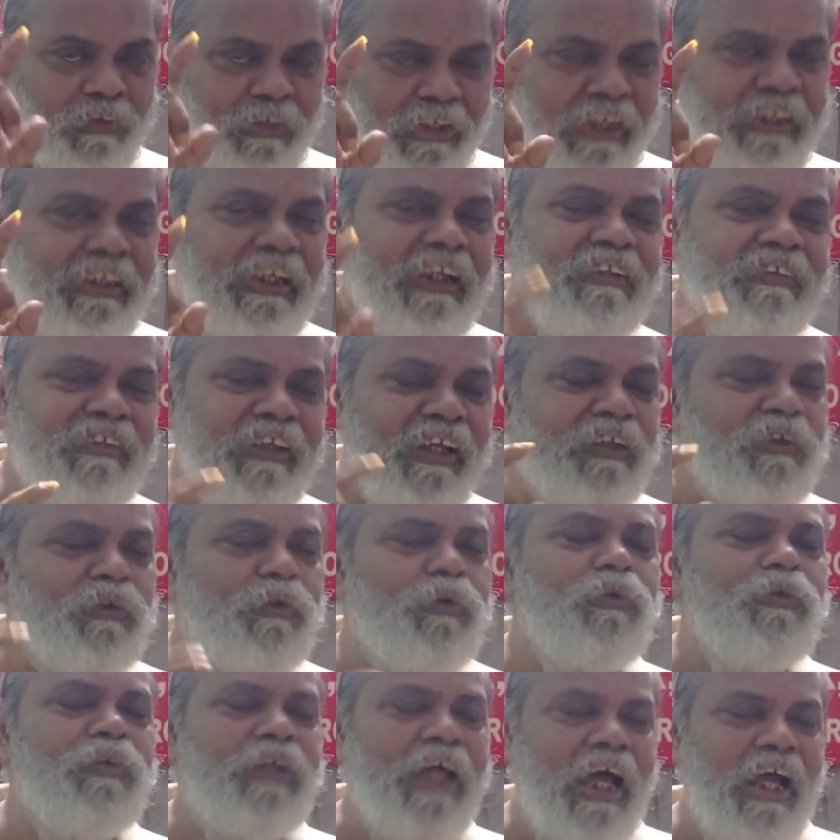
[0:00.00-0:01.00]
Let us take
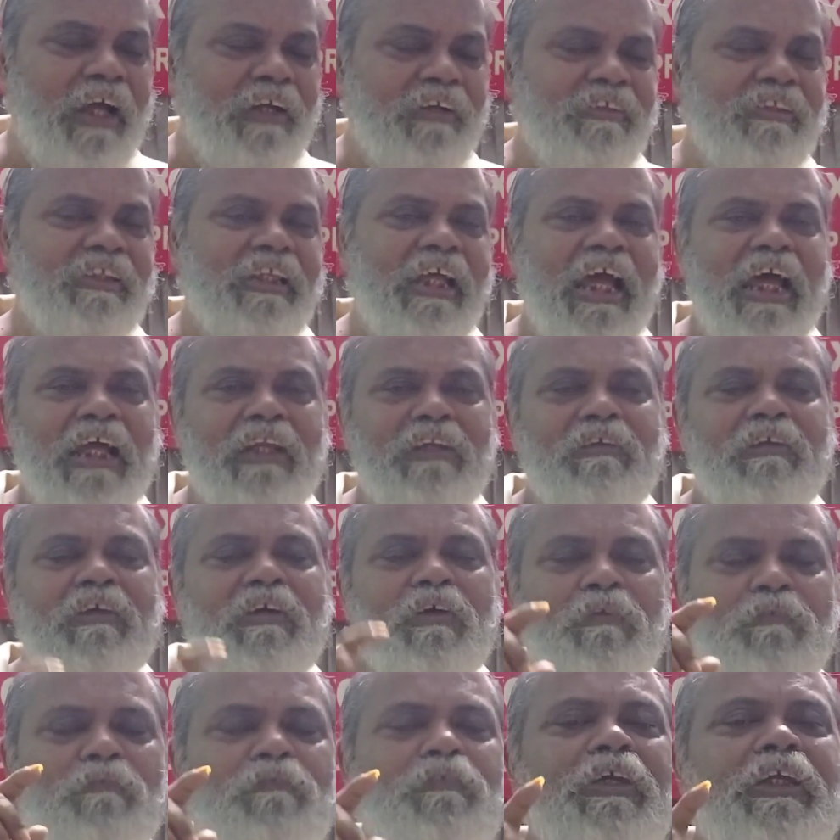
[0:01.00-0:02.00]
two diodes
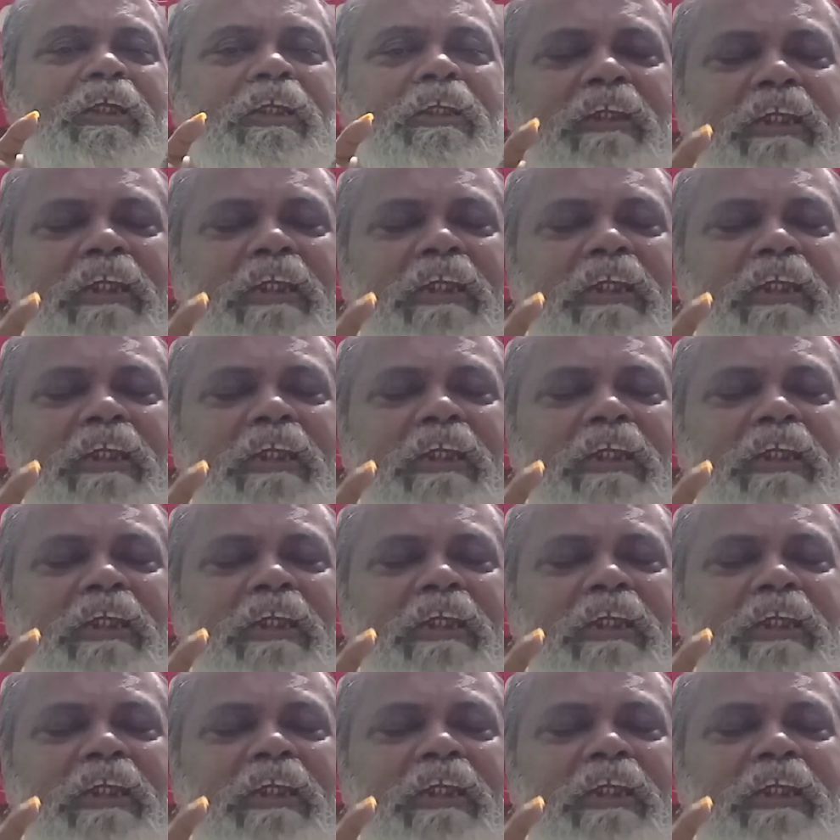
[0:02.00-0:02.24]
and we